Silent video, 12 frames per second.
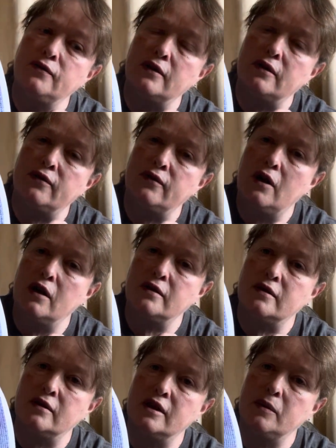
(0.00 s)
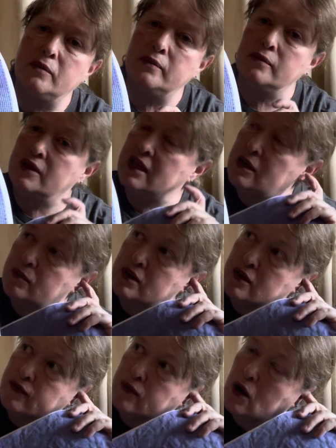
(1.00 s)
And the floss is
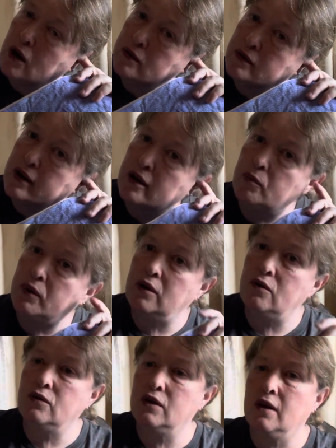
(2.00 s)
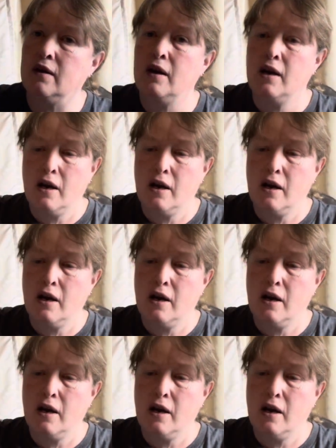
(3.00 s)
DMC floss that I'll be using.